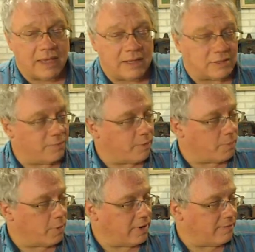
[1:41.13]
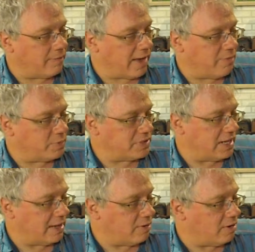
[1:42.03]
It is
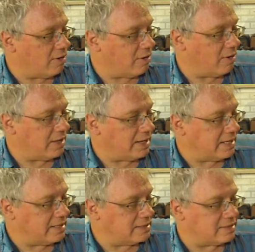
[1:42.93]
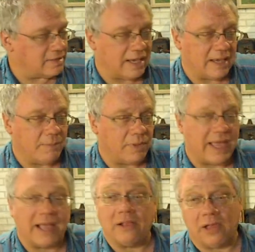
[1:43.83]
4.5% alcohol. It is a
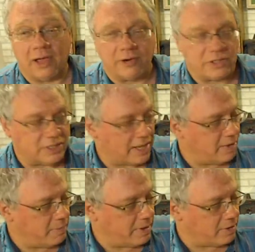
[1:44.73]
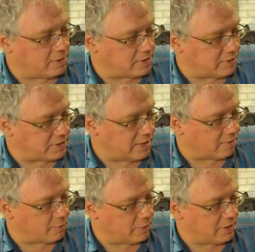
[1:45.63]
black lager style beer, so it's
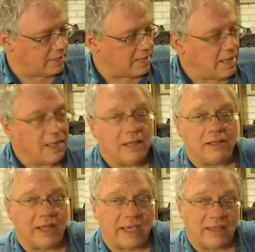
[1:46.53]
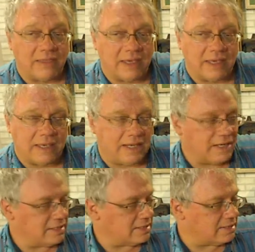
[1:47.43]
not really like the
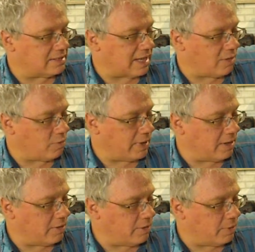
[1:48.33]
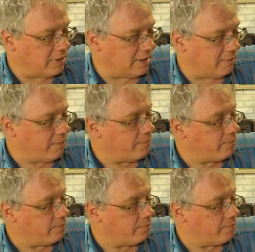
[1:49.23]
Guinness Stout we all know and love.